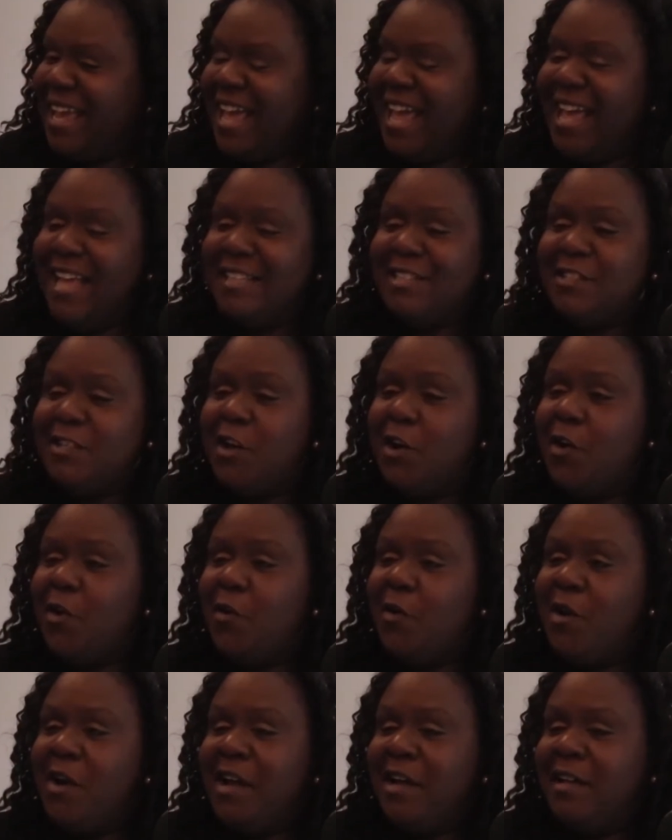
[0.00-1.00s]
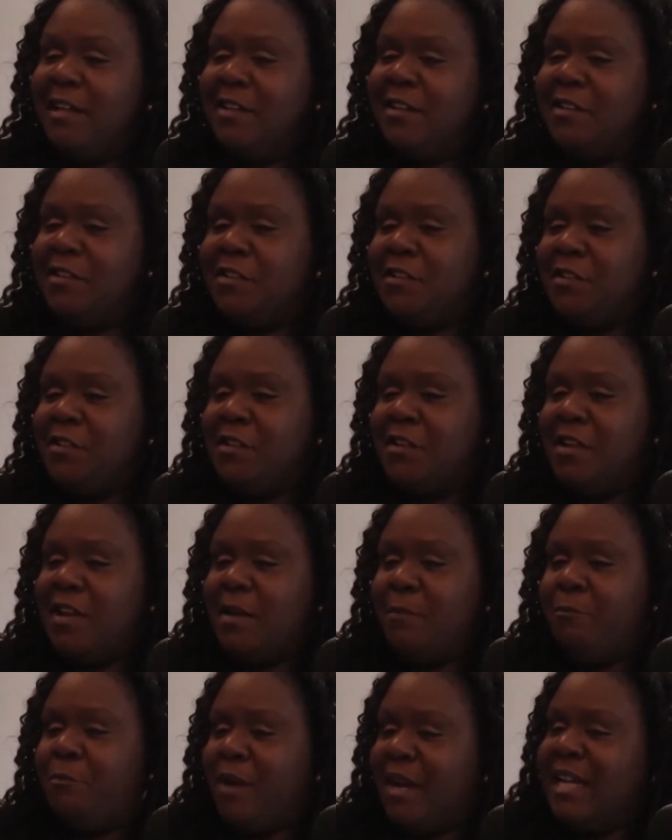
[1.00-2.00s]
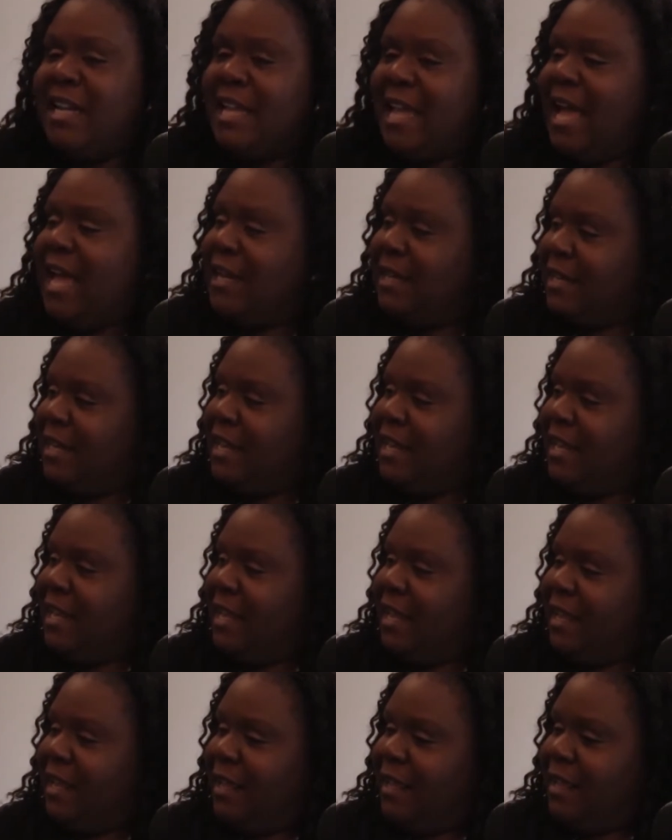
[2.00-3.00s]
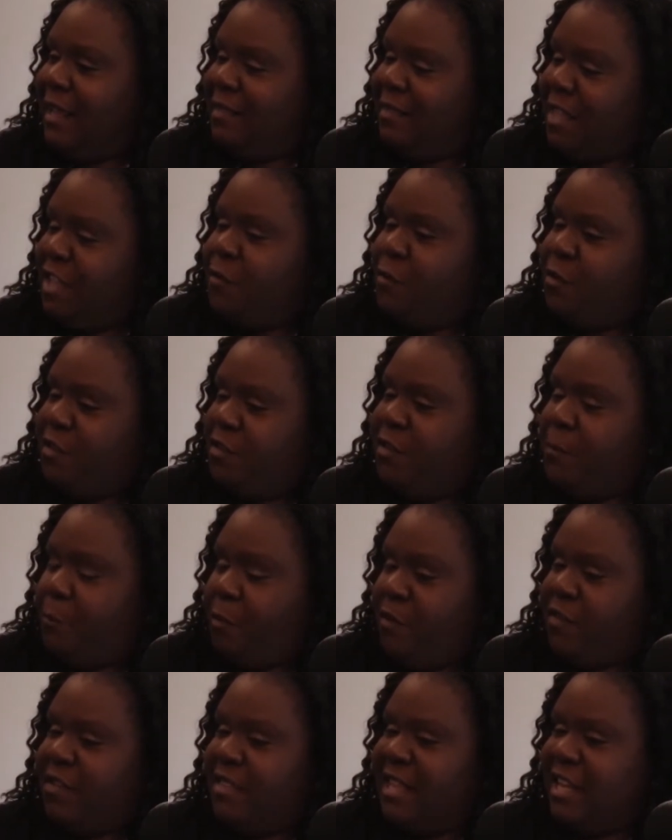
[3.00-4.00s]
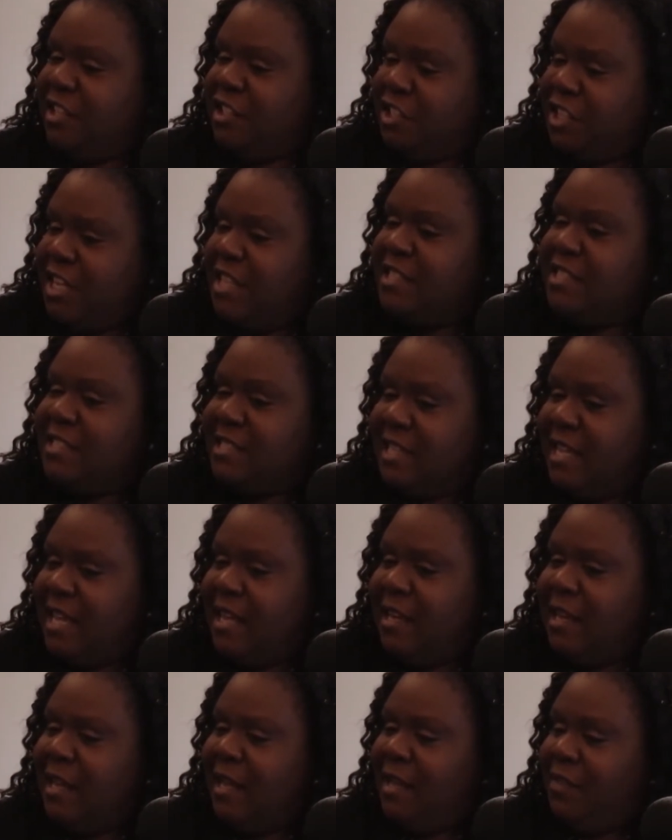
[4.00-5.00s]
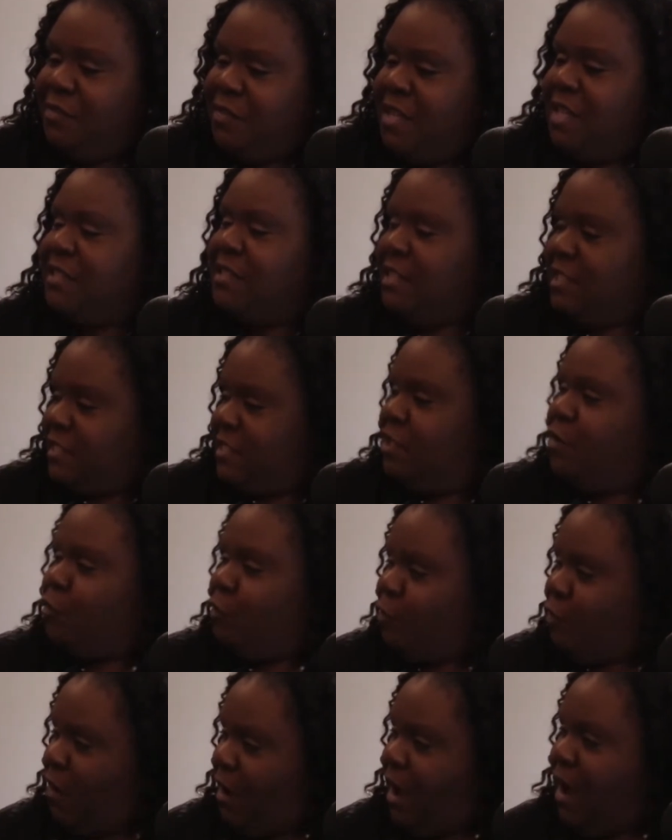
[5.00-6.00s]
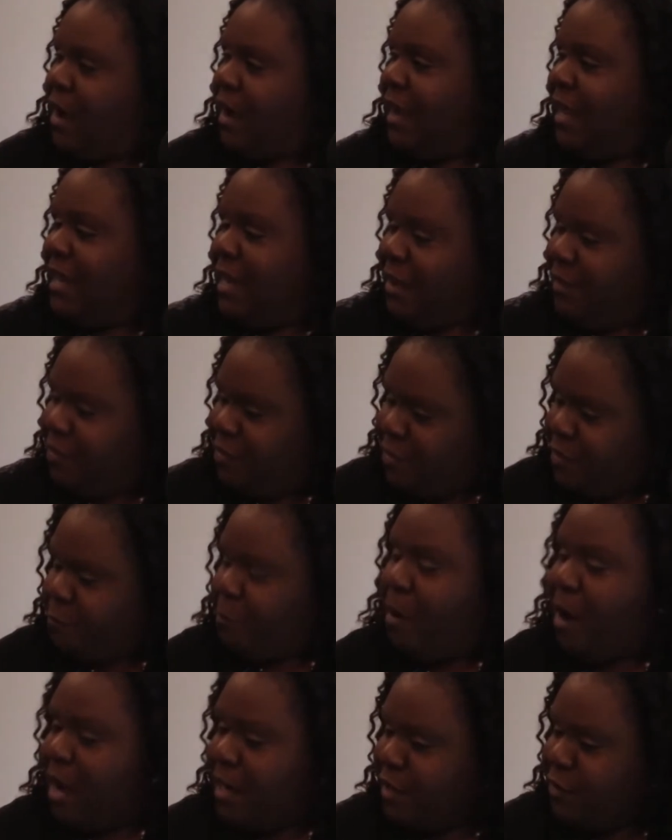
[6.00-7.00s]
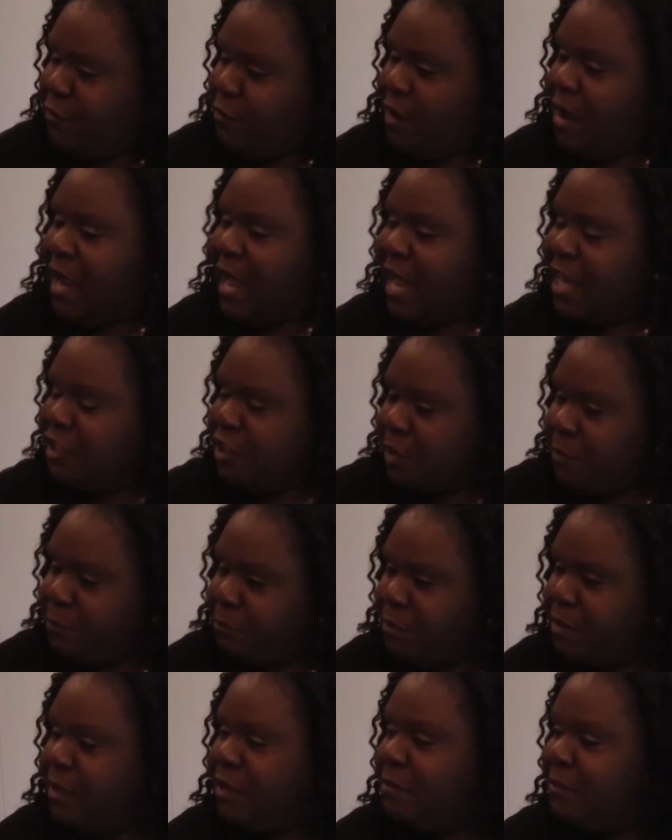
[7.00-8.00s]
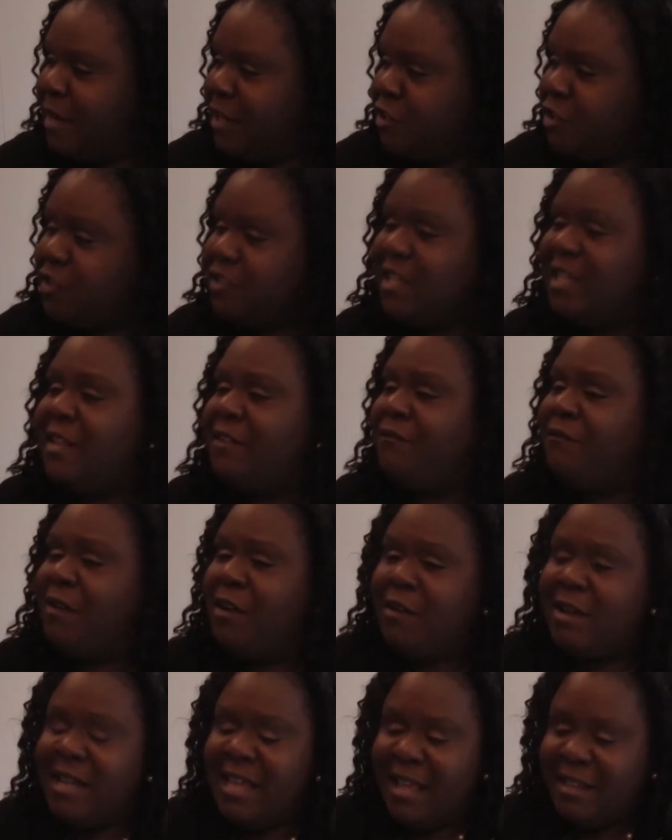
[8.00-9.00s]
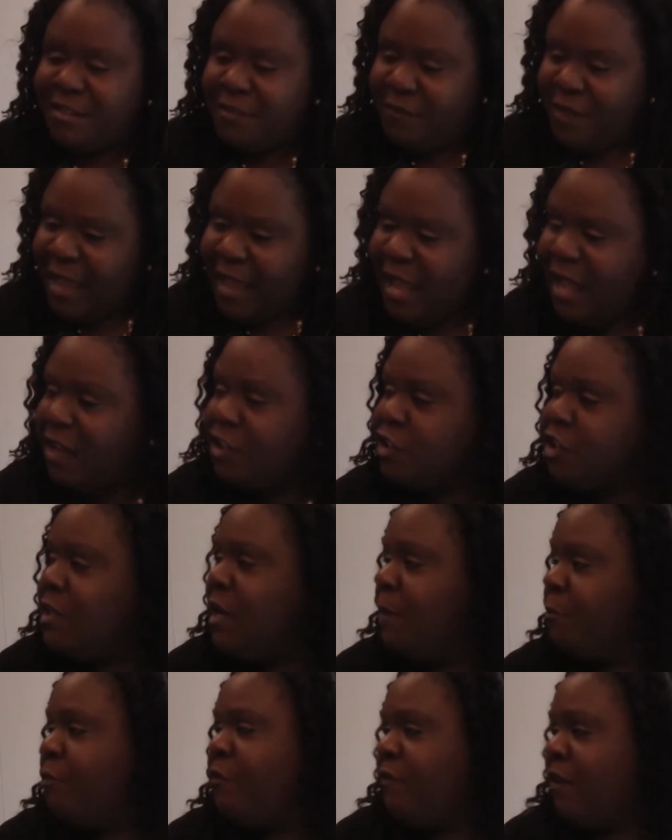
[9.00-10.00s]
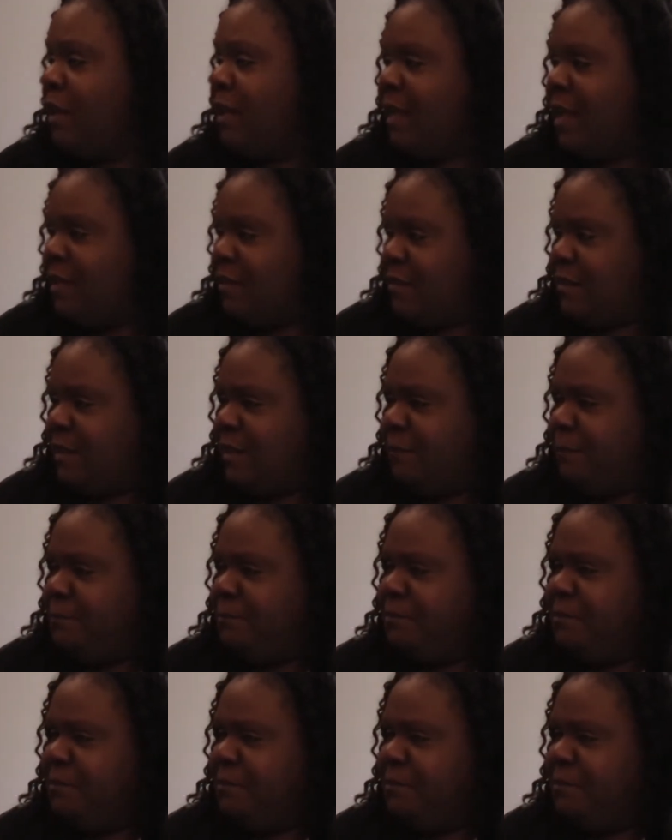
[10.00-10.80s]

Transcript: And so, but yet, this was the person that Jesus said, this is the rock, and upon this rock I shall build my church, and the very gates of hell shall not prevail against it.